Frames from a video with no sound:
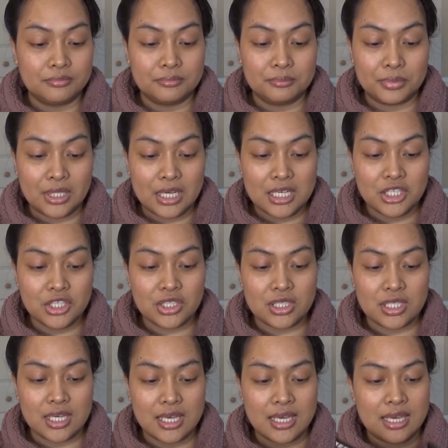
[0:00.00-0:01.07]
blush,
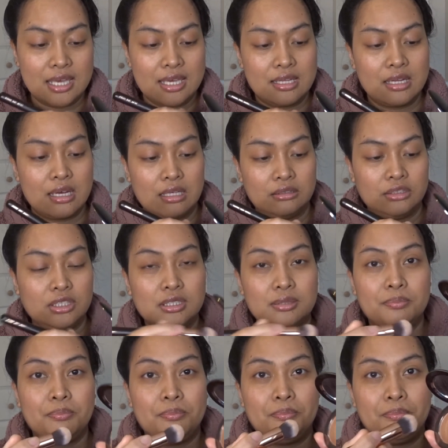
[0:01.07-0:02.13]
and I'll just
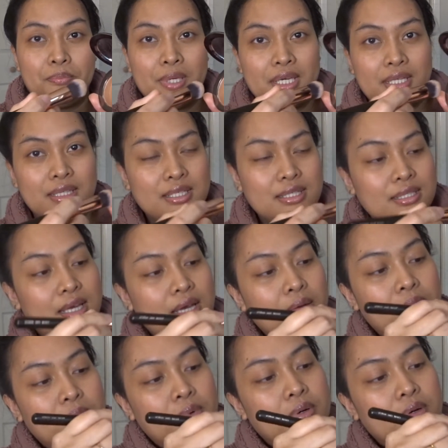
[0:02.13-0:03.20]
pick this up
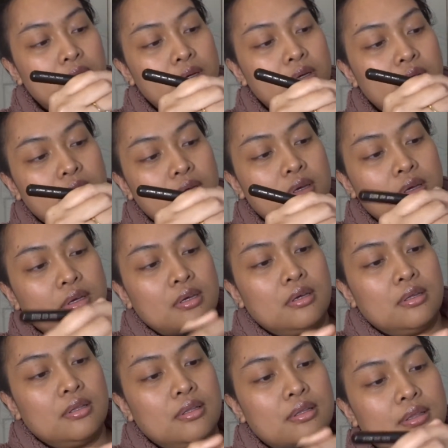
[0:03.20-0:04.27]

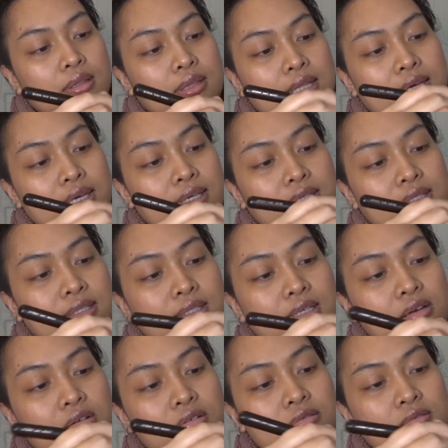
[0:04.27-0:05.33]
like
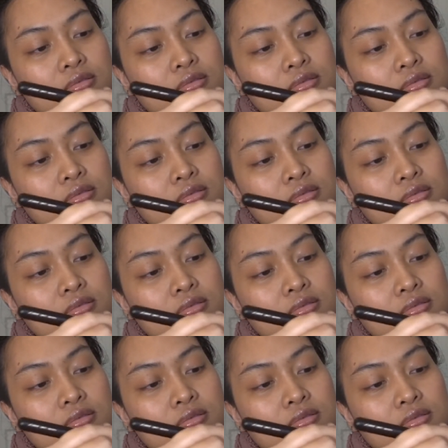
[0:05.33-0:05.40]
so,